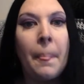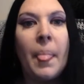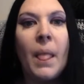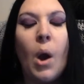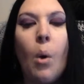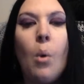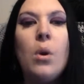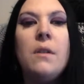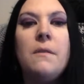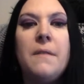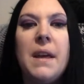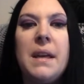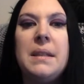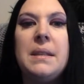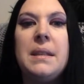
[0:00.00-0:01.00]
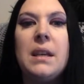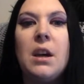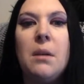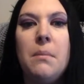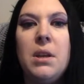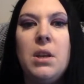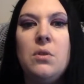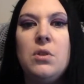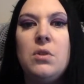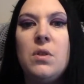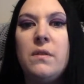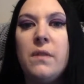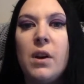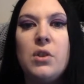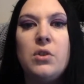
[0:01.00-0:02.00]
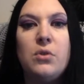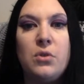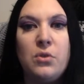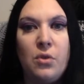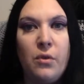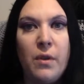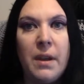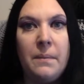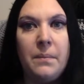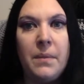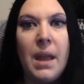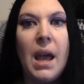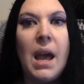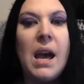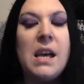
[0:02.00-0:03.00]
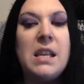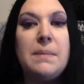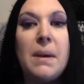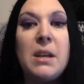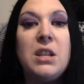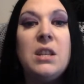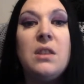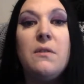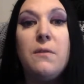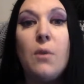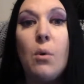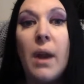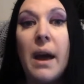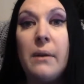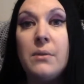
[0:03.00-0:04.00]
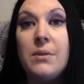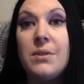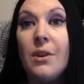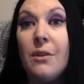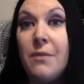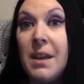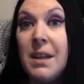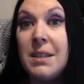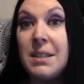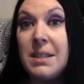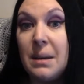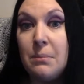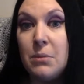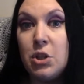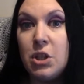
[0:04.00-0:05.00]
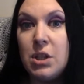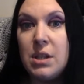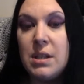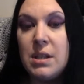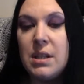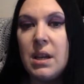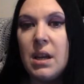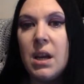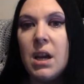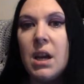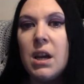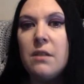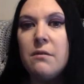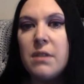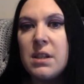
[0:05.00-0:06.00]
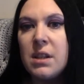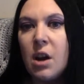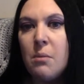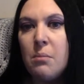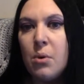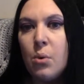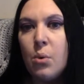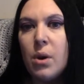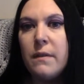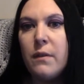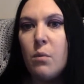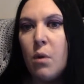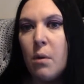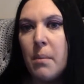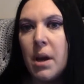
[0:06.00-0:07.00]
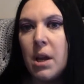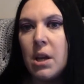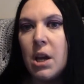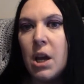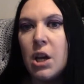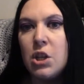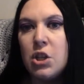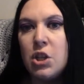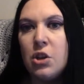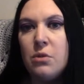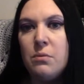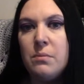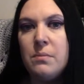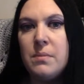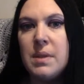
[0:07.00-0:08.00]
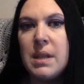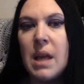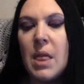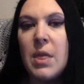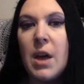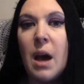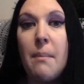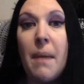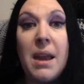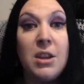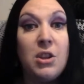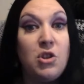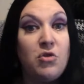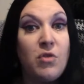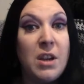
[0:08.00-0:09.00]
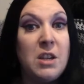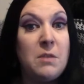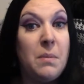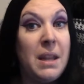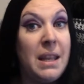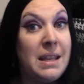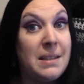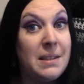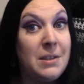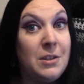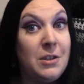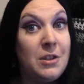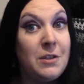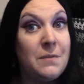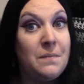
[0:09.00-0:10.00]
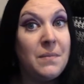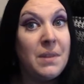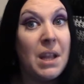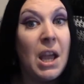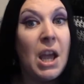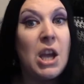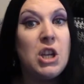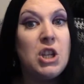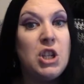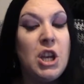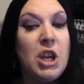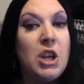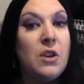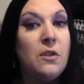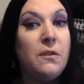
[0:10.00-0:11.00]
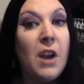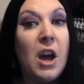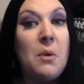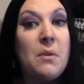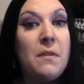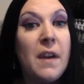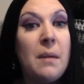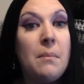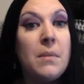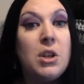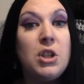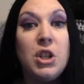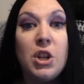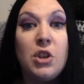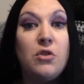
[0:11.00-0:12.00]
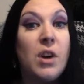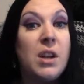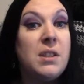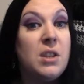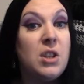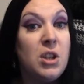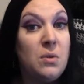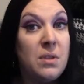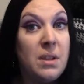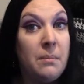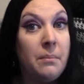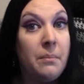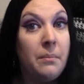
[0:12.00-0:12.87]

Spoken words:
All of this can be used to advance your story, especially the fallouts of these assumptions. For example, if a woman assumes that a man is straight but he isn't, she could flirt with him, she could try to seduce him.